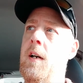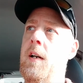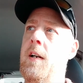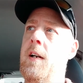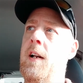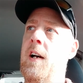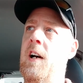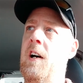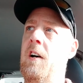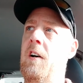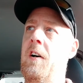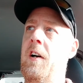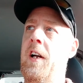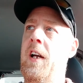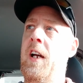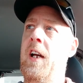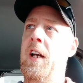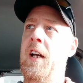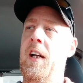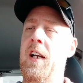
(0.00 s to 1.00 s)
Now,
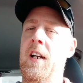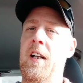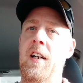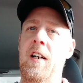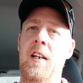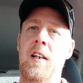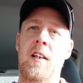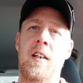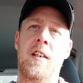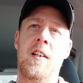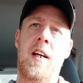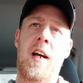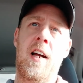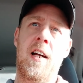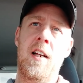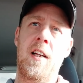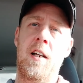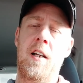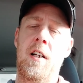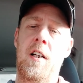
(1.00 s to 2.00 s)
in
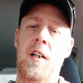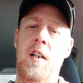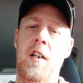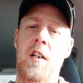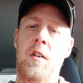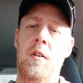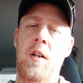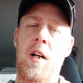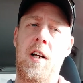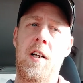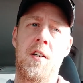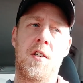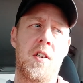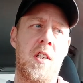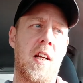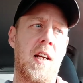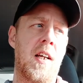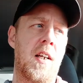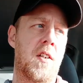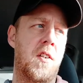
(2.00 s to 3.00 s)
Canada, United
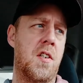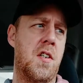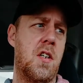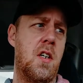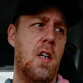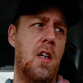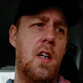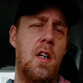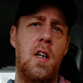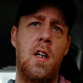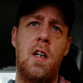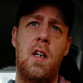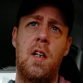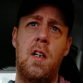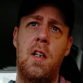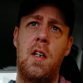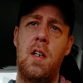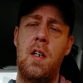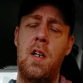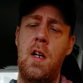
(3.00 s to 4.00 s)
States,
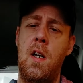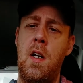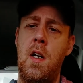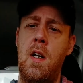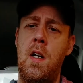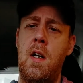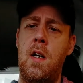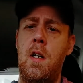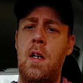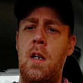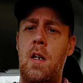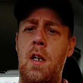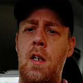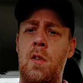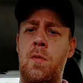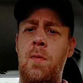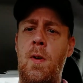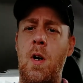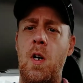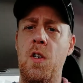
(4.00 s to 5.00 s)
as
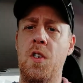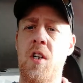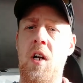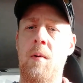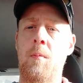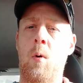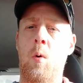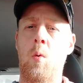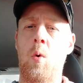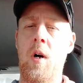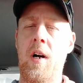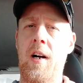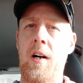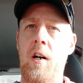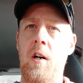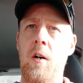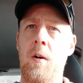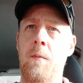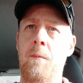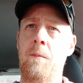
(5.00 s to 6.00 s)
far as I'm
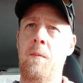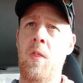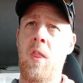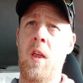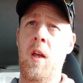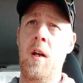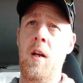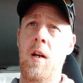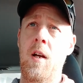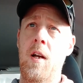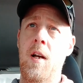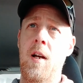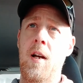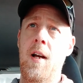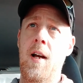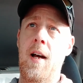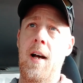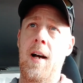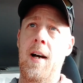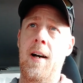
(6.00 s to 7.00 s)
aware,
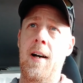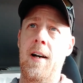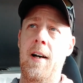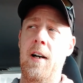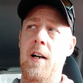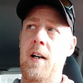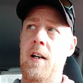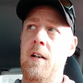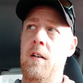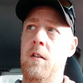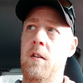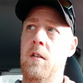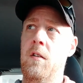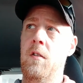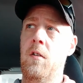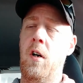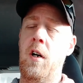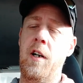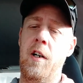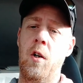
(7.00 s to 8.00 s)
uh,
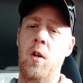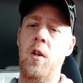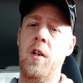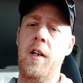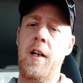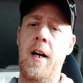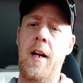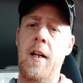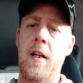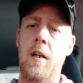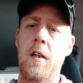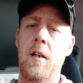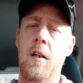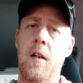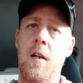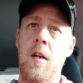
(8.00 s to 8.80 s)
I know in Canada,